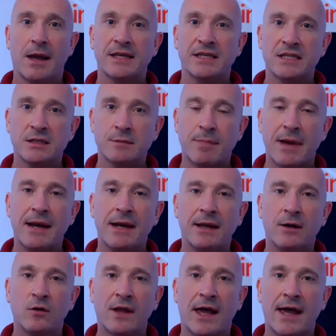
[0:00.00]

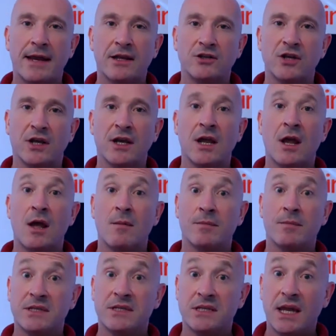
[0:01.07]
Expending all that energy,
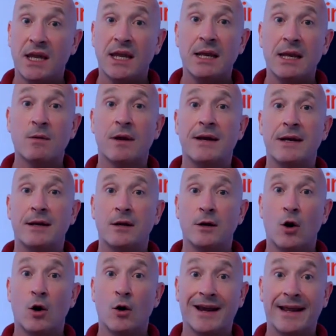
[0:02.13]
particularly when
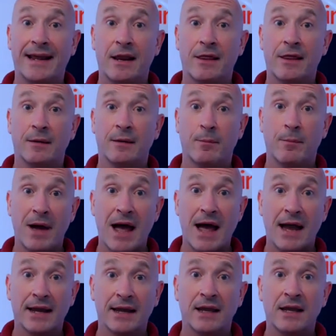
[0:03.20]
not getting anything
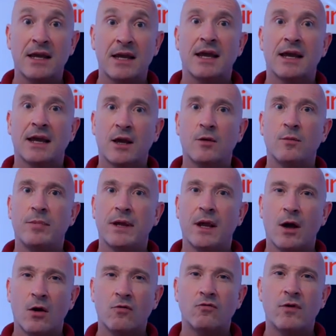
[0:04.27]
back, can
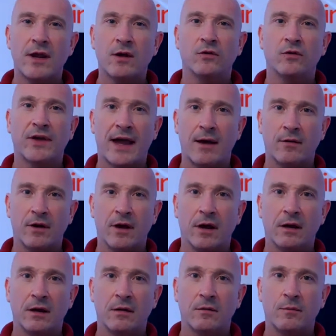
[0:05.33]
be a real downer,
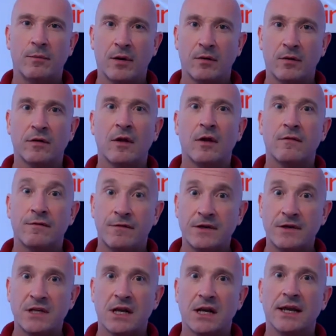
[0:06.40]
both
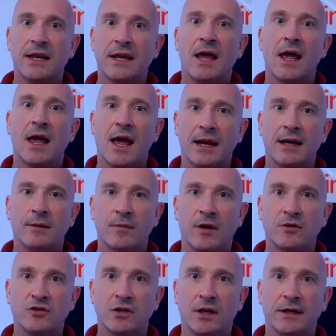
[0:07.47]
physically and
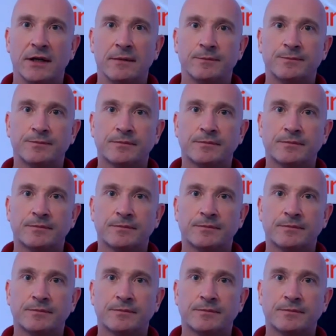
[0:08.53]
emotionally.